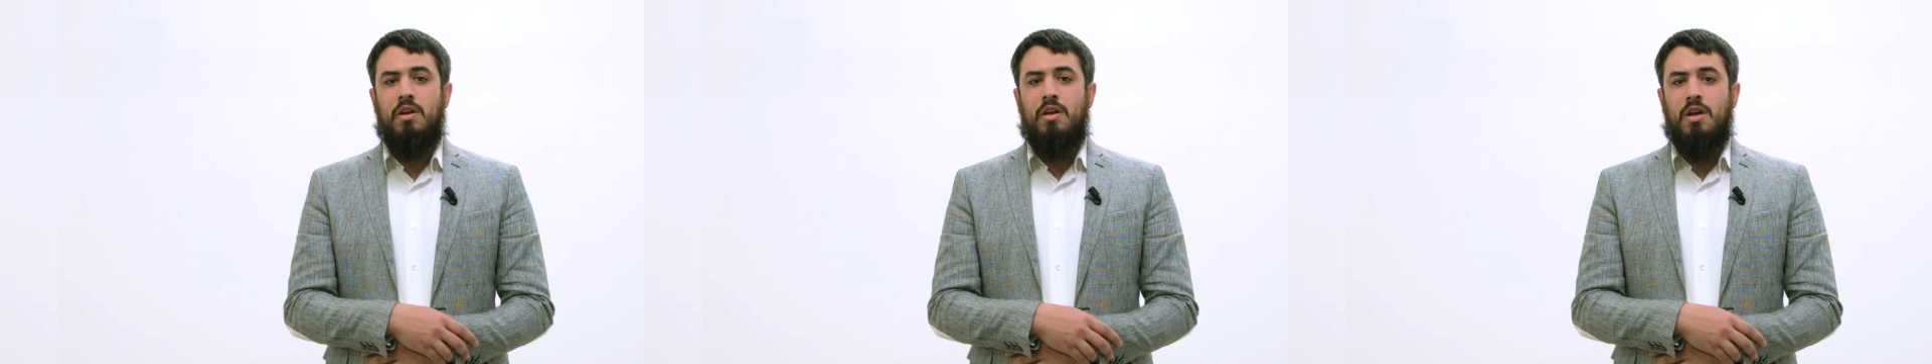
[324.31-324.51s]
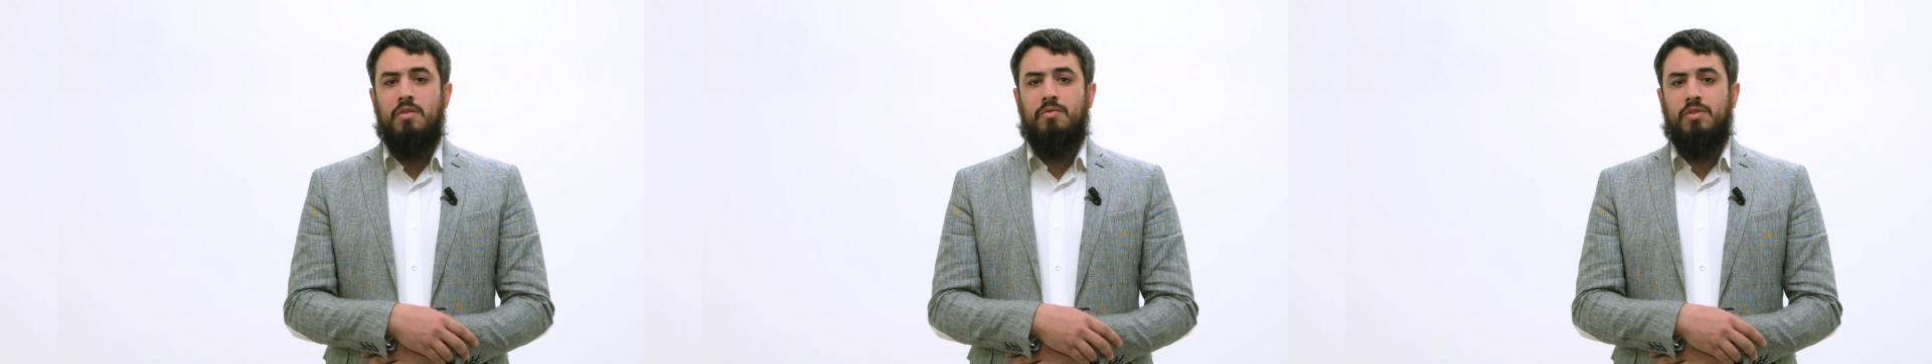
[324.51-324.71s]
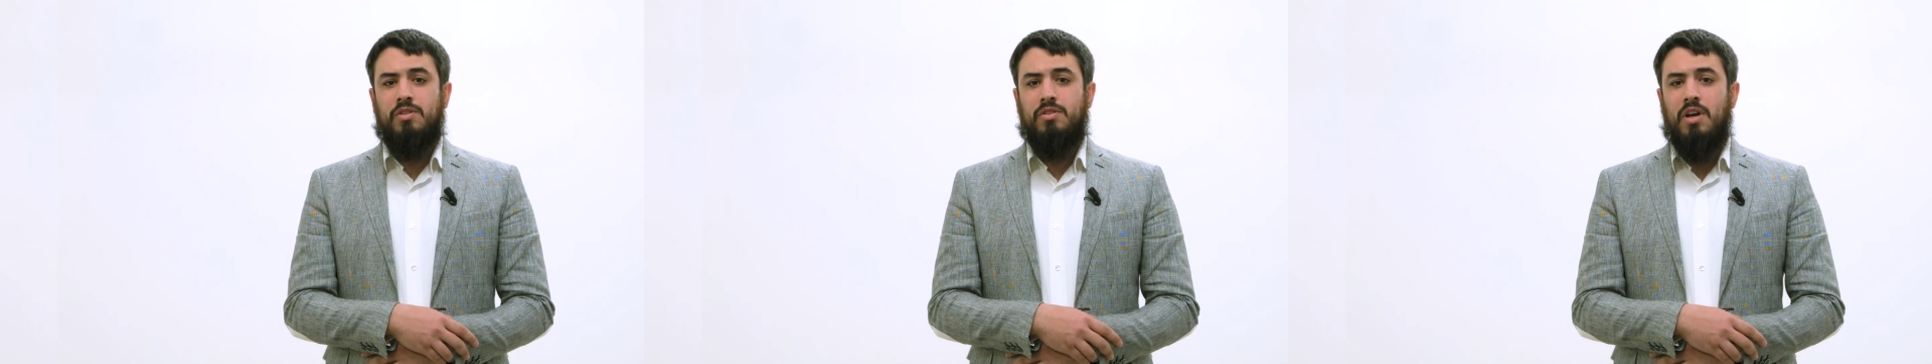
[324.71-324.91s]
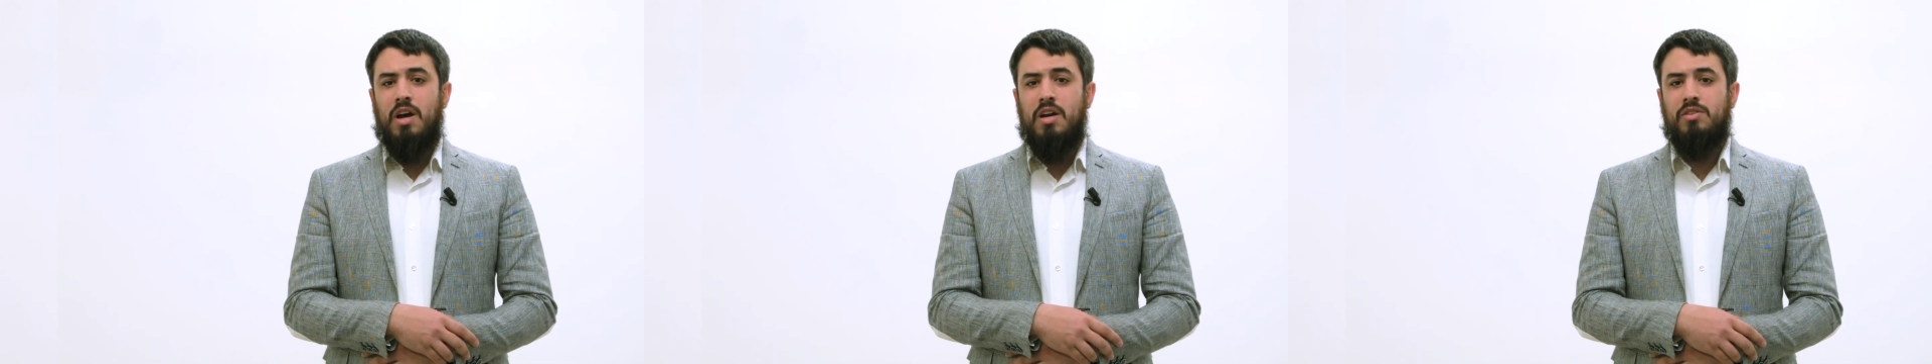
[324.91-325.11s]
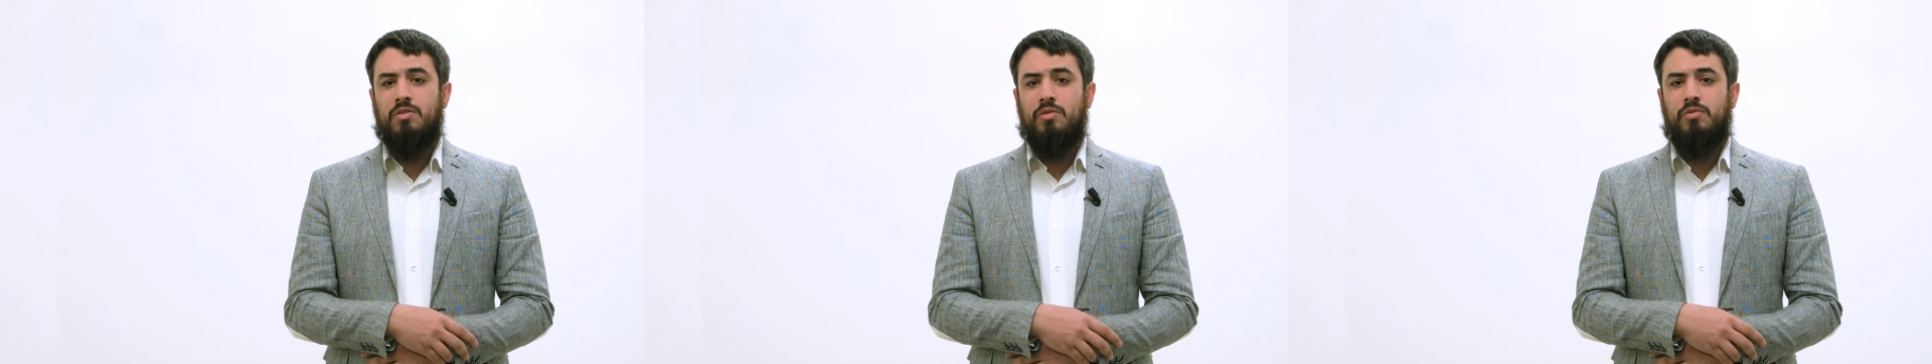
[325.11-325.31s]
if the
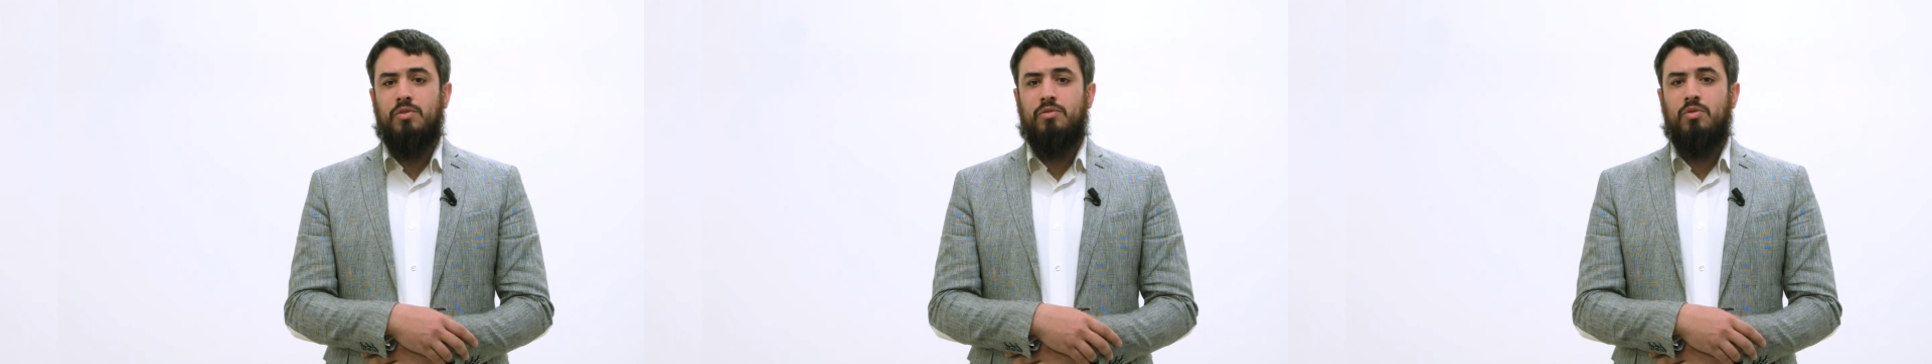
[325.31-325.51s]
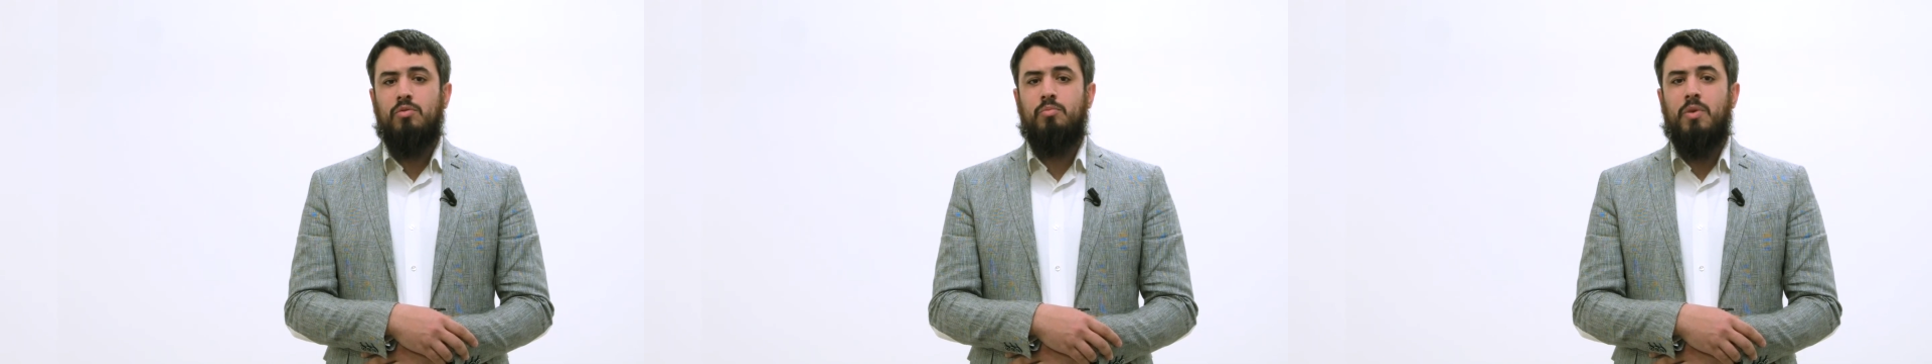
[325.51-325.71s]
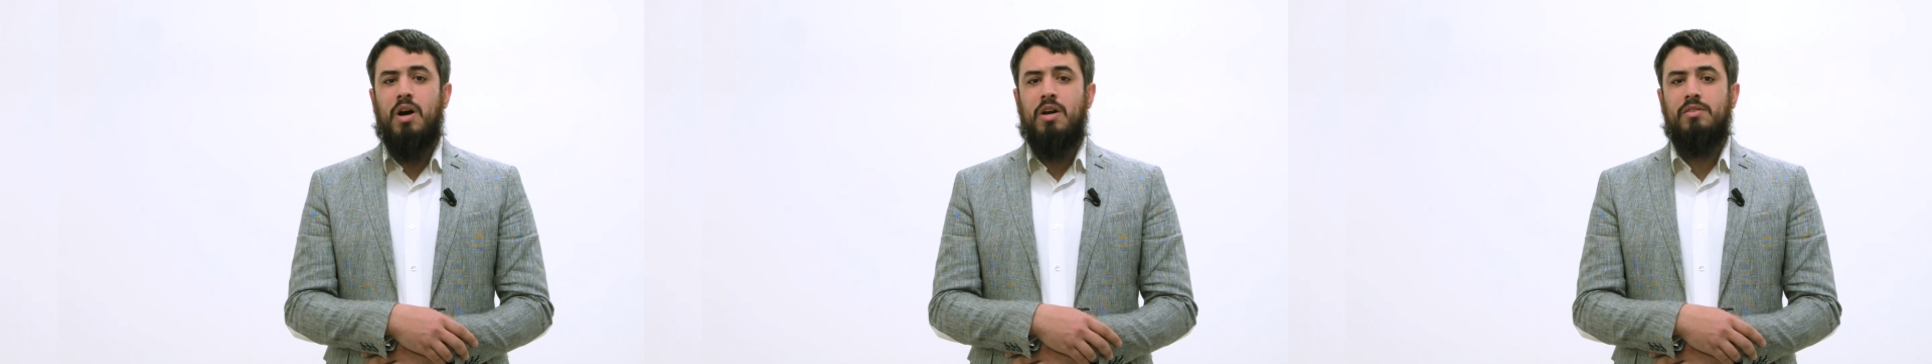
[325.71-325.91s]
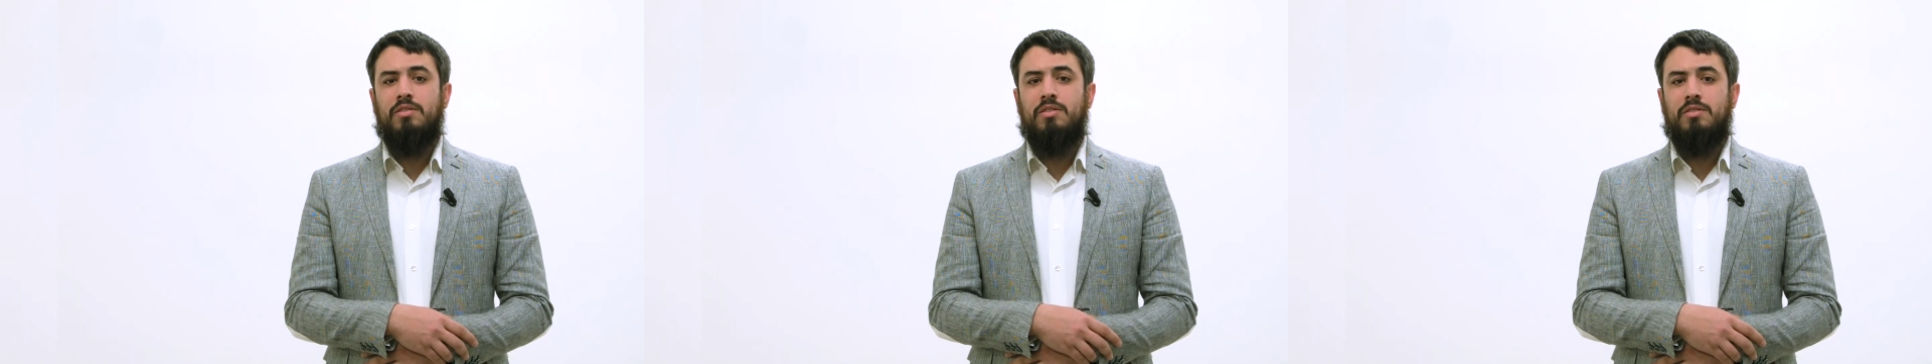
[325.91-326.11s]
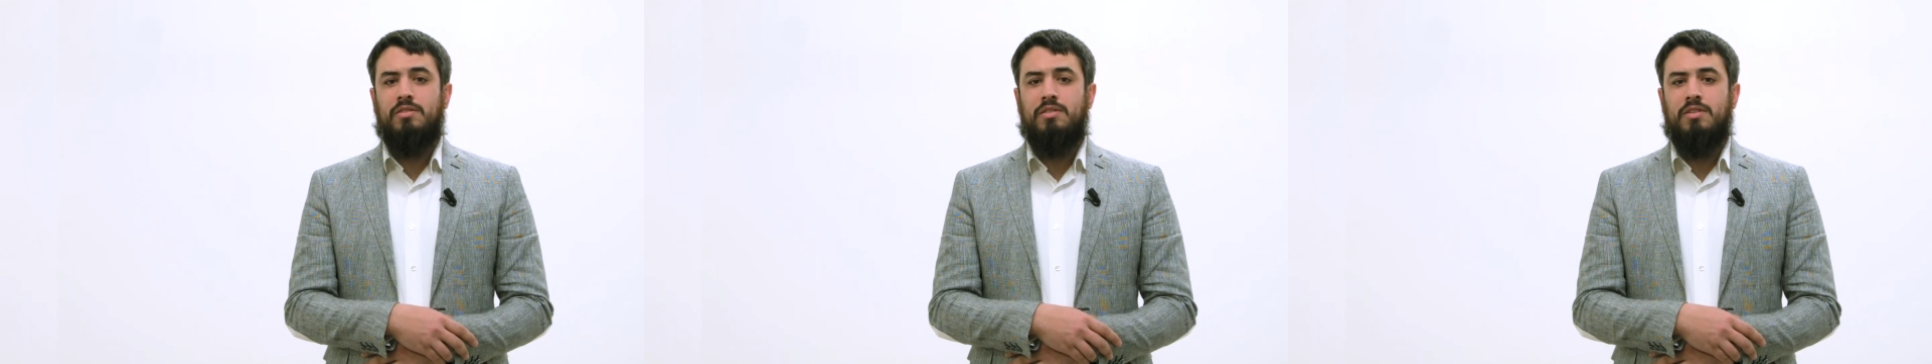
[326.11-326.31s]
size of the turbines
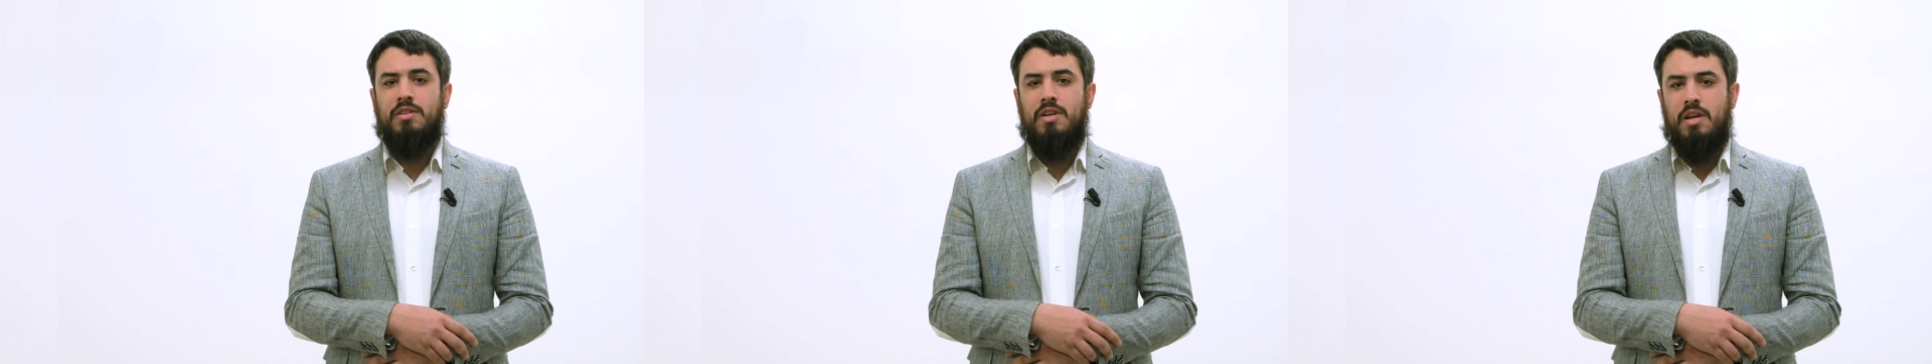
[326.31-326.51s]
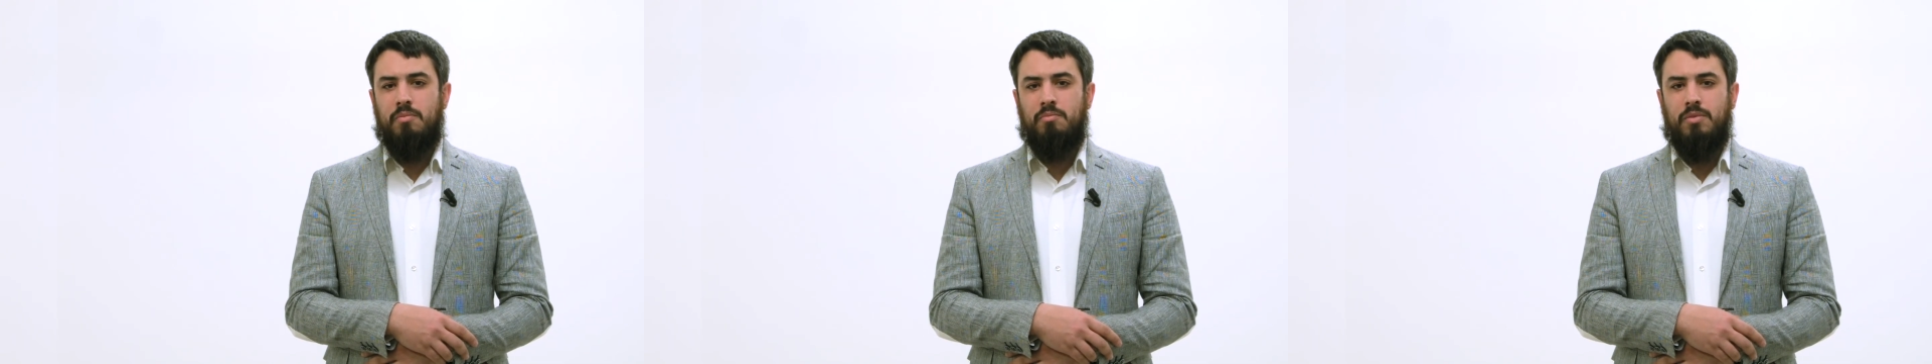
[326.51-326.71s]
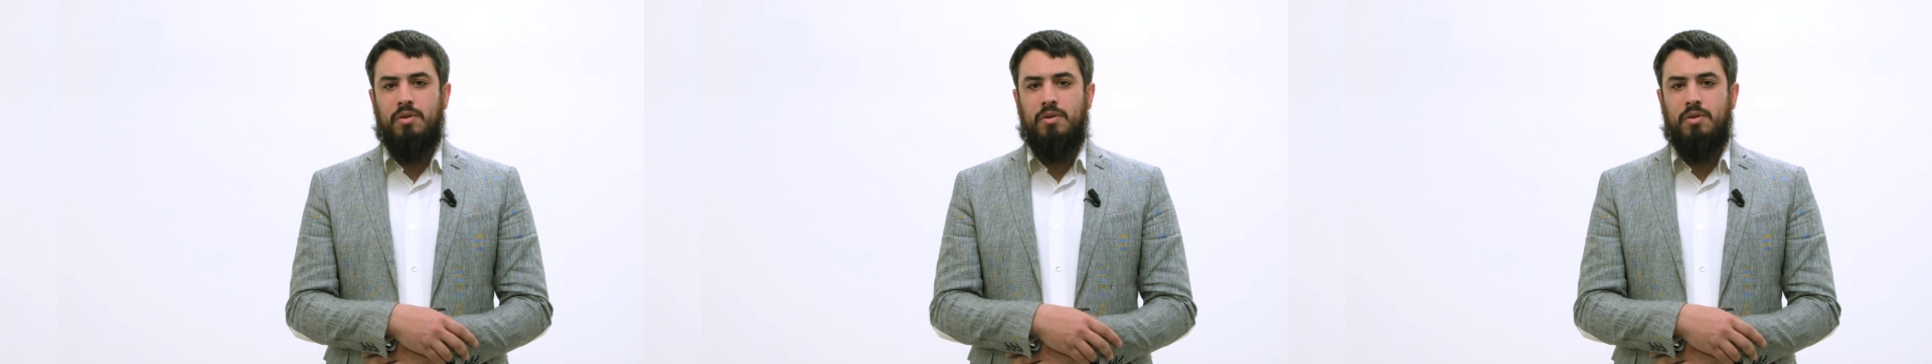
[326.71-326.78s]
is the same.